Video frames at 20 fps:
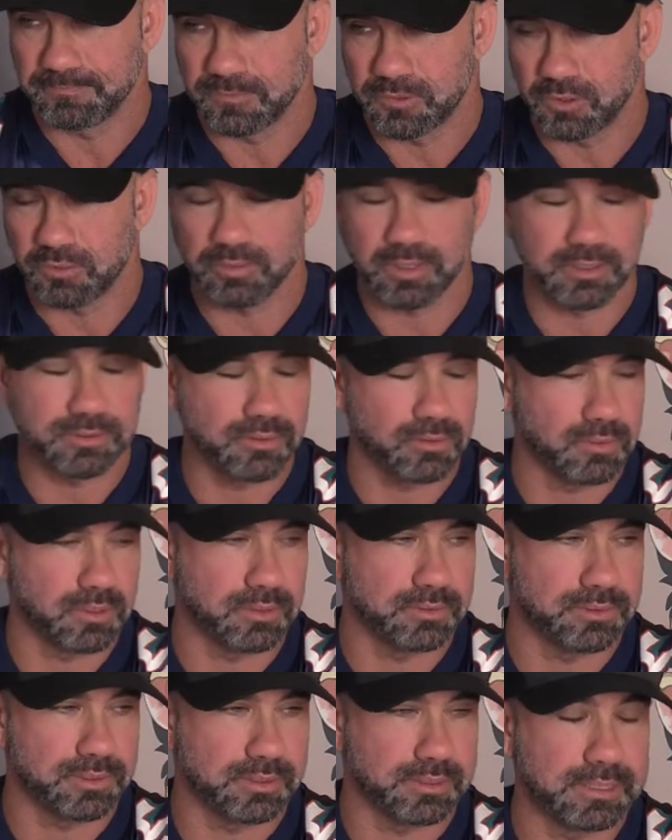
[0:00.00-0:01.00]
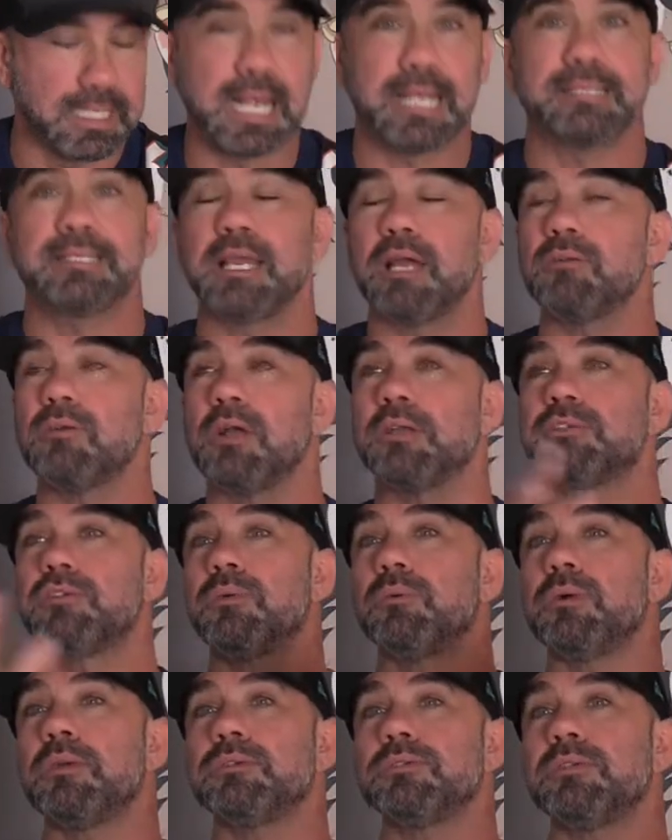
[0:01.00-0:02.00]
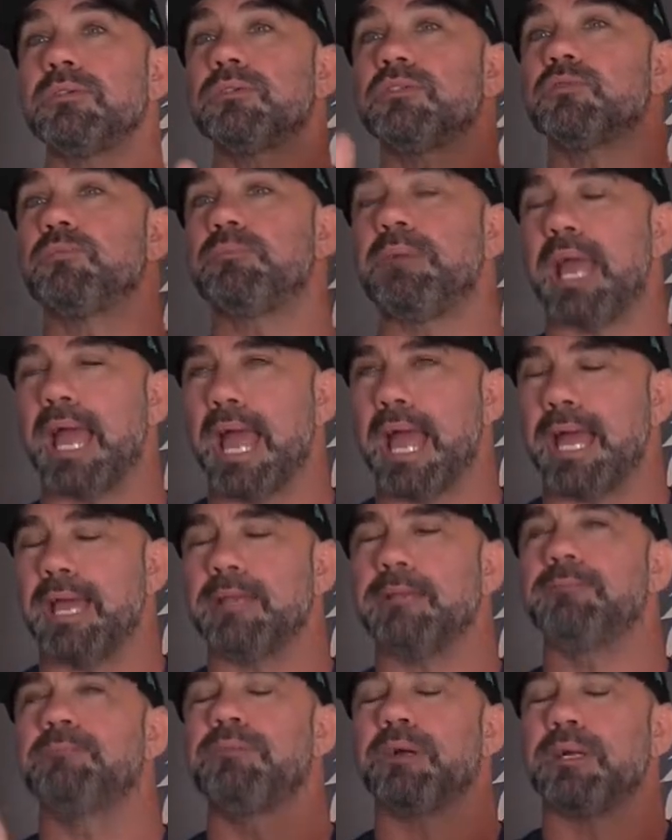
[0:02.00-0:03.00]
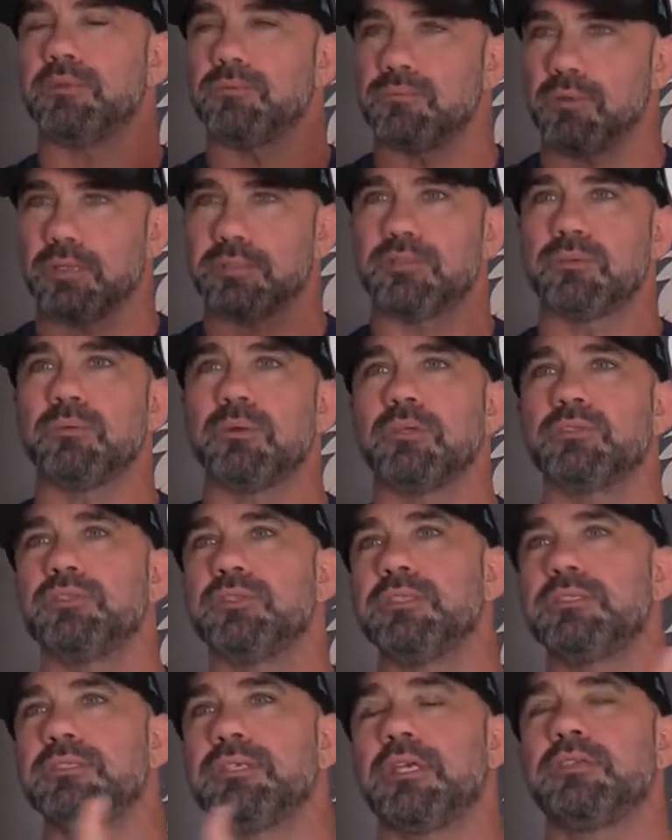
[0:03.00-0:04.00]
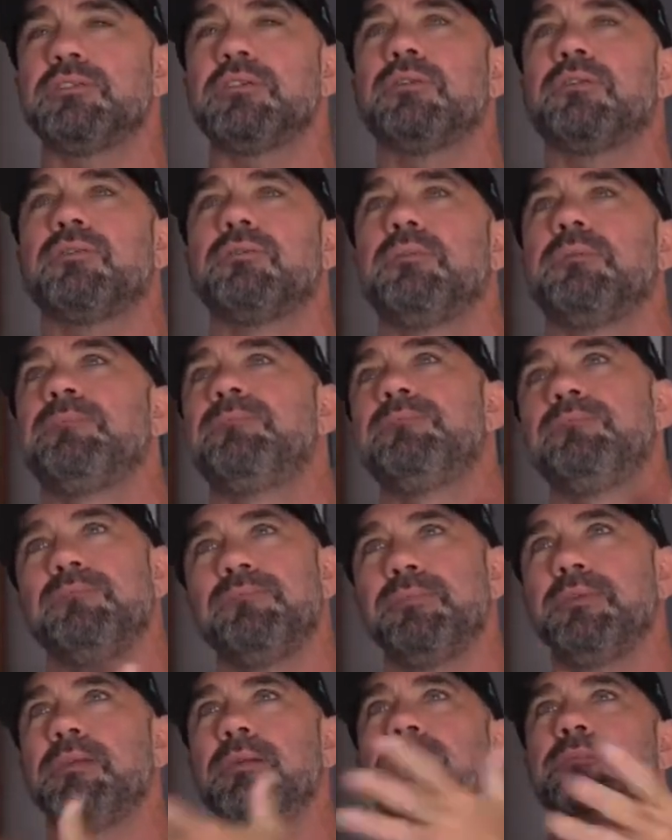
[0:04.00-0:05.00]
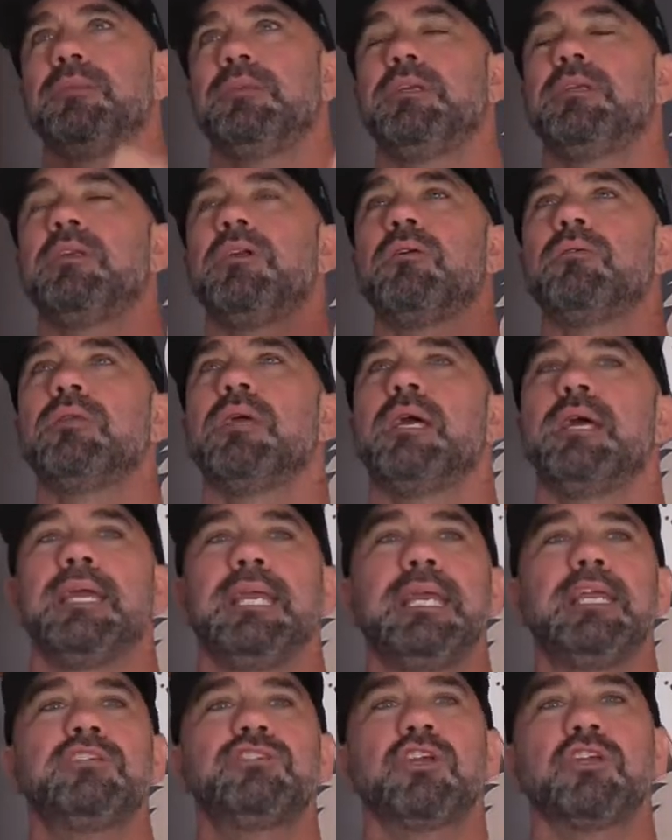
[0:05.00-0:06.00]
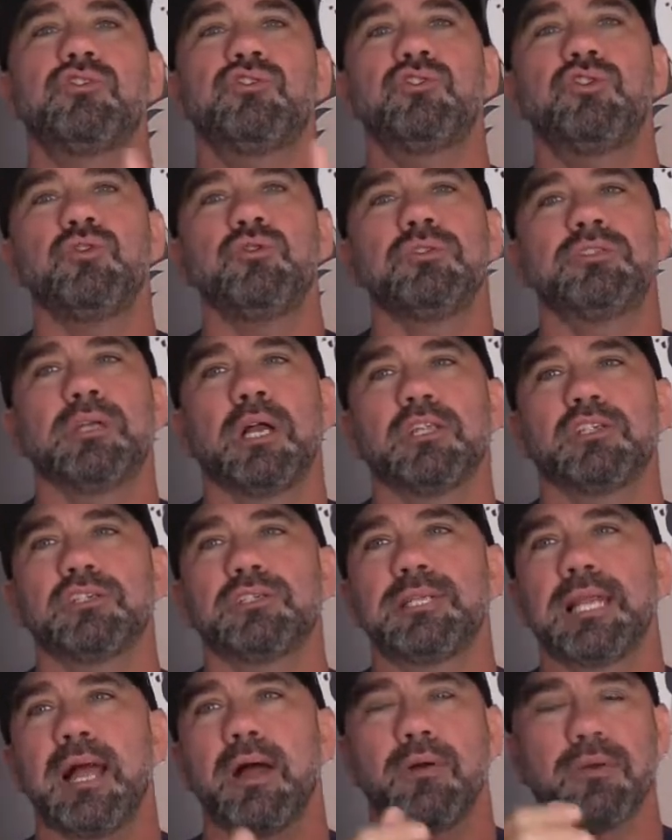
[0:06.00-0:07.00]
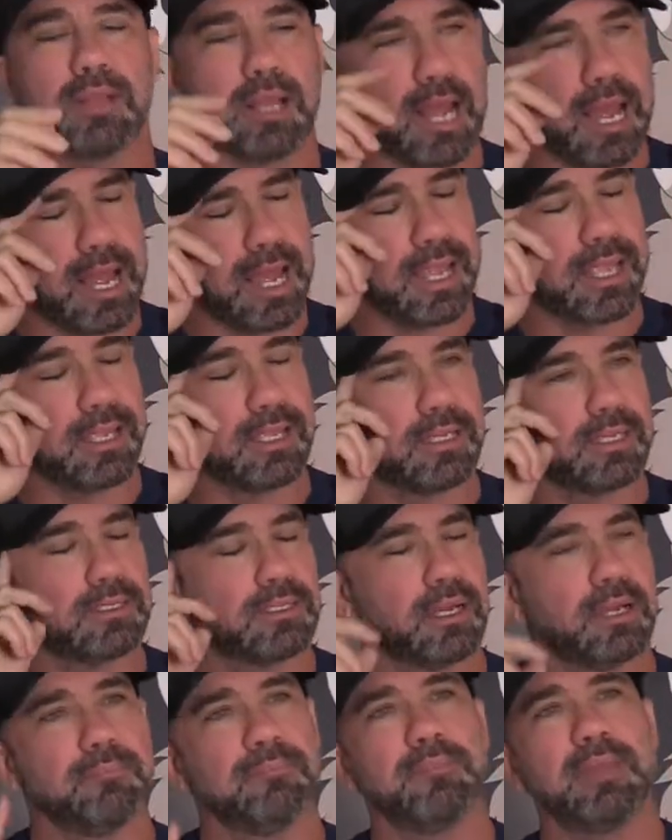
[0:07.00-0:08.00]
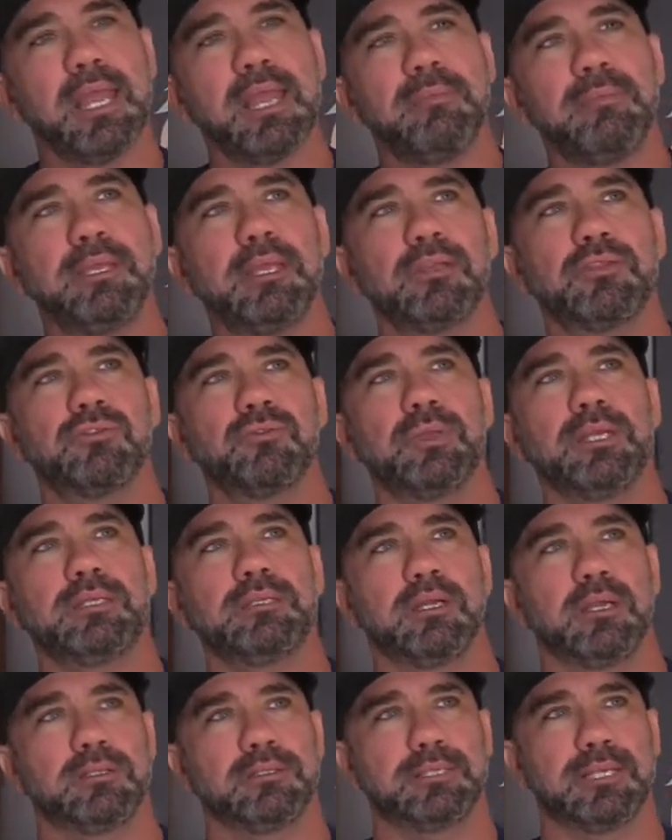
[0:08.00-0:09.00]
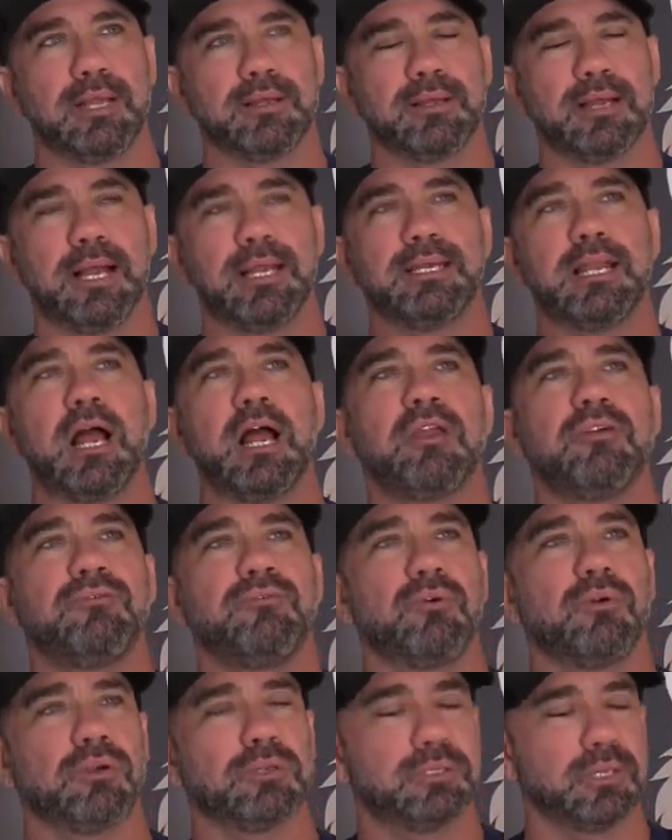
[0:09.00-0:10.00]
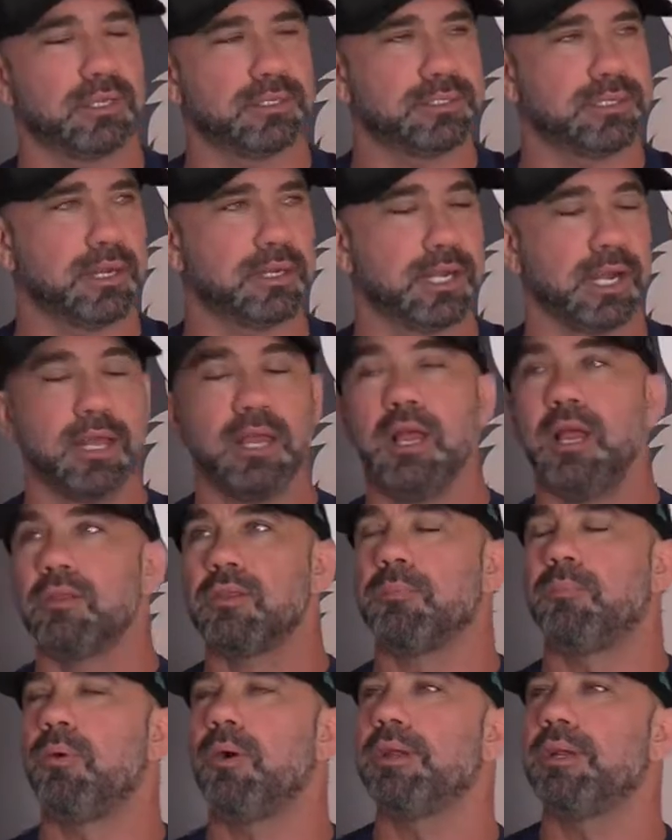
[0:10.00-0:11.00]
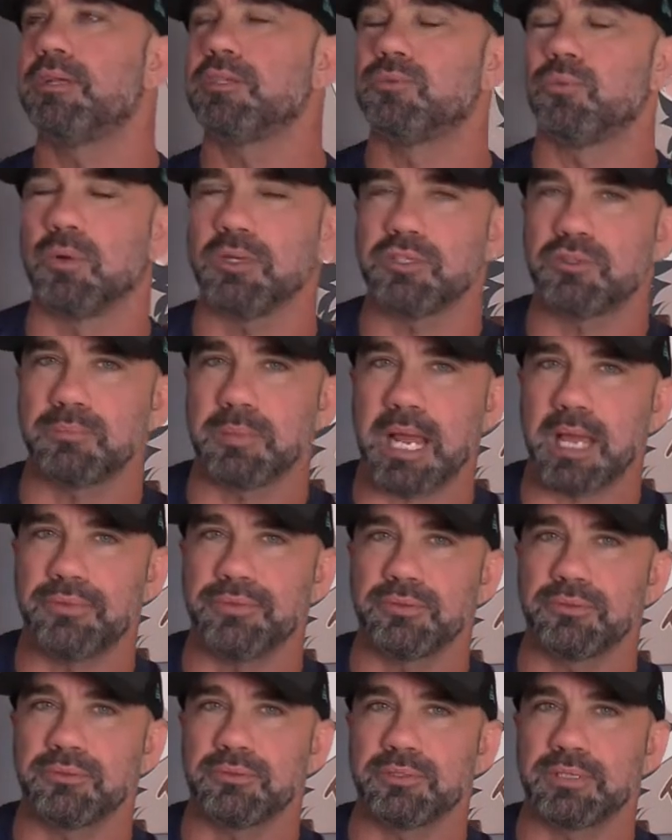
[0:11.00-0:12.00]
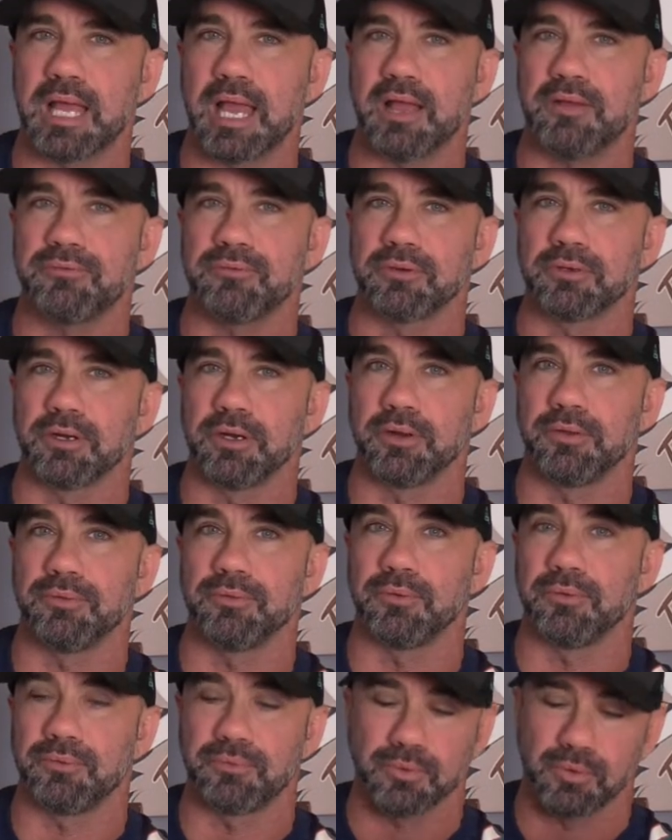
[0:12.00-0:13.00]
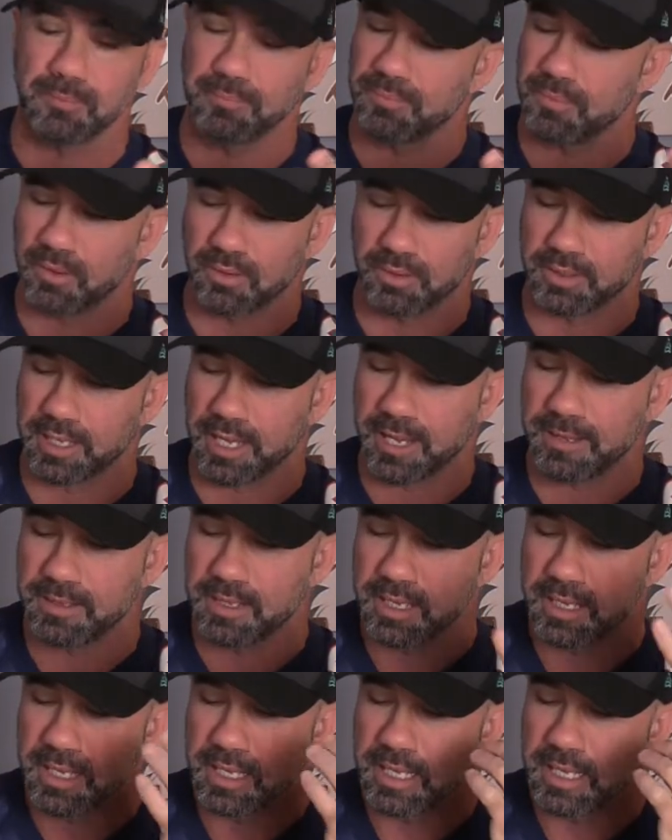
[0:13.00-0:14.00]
to Russell Wilson. Not that Russell Wilson's bad, but Russell Wilson doesn't, you know, he's a 2-touchdown guy, maybe a 3-touchdown guy, not a 4-touchdown guy. The point is, what's Matthew Stafford going to do to him, okay?